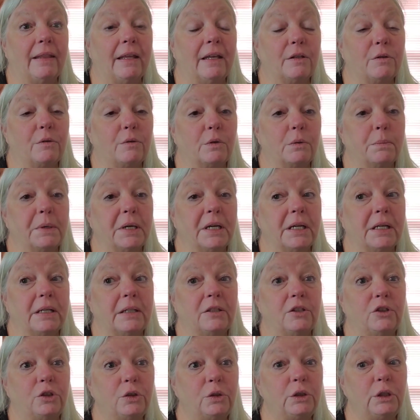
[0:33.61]
That's where my
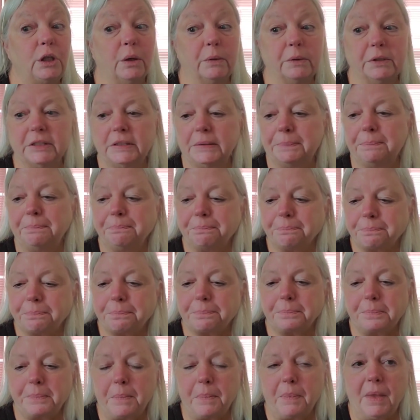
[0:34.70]
studio is
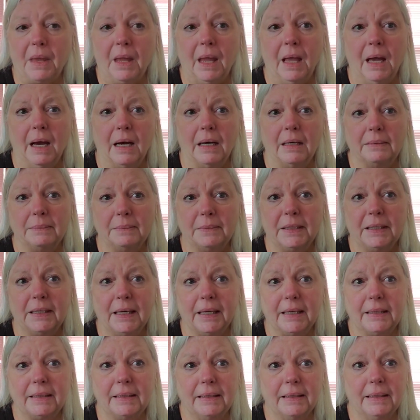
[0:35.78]
um, that
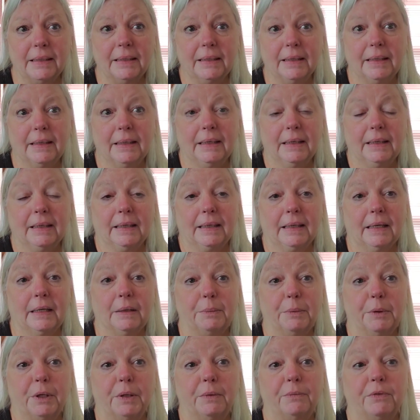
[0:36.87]
I kind
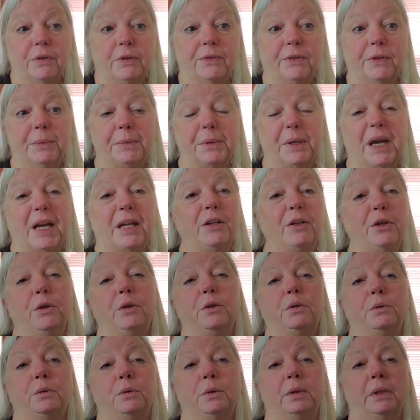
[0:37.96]
of put up for filming. I
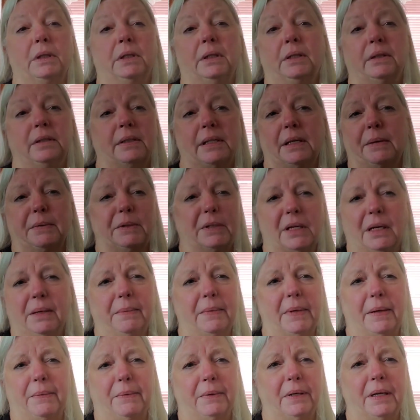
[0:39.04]
knew that in the
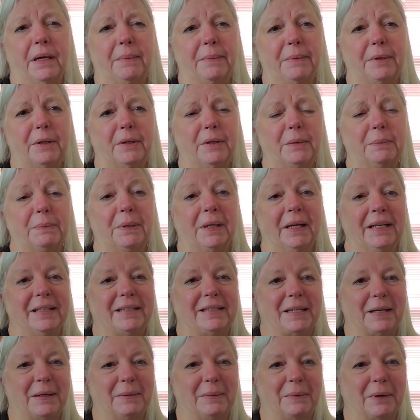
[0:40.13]
summertime that would not be a good
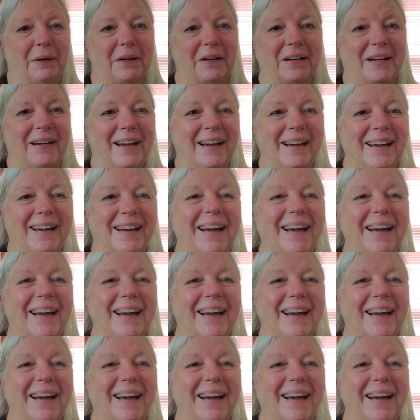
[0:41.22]
place to work.